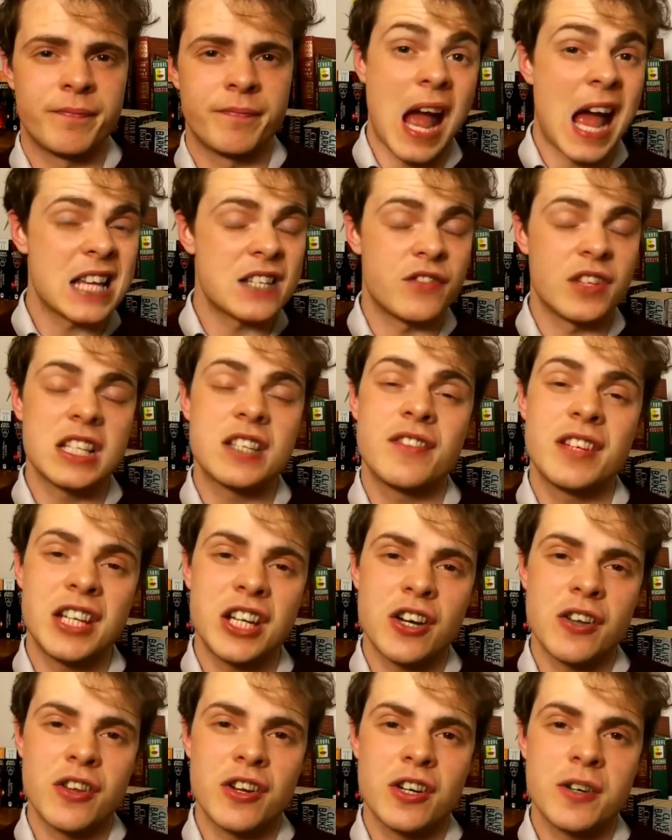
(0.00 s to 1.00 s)
As for this
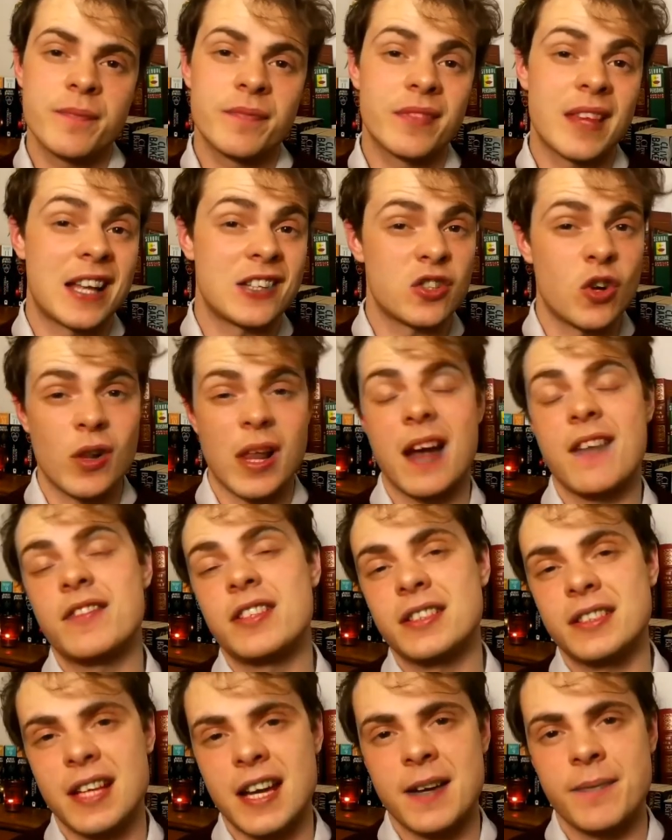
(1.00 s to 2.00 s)
video though, that's all I have to
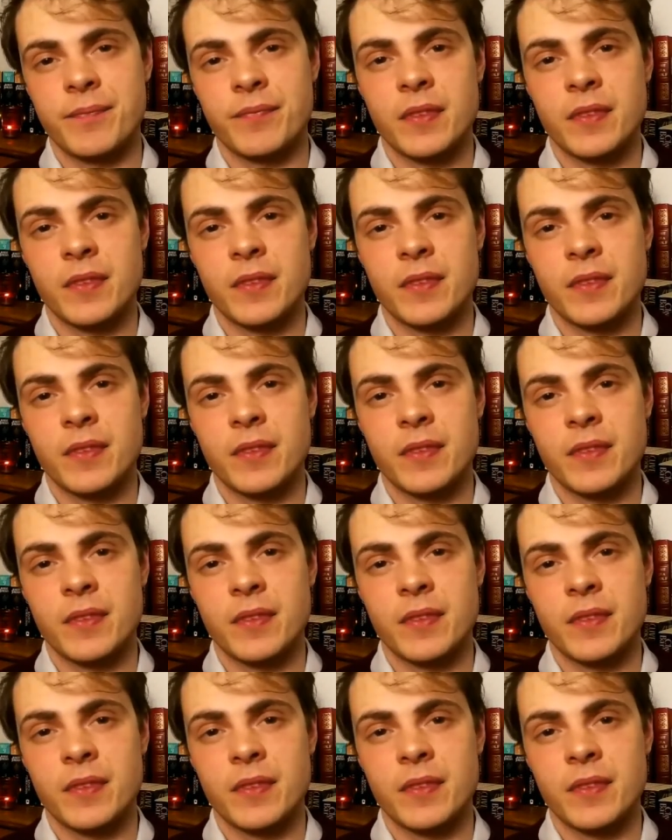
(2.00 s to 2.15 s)
say.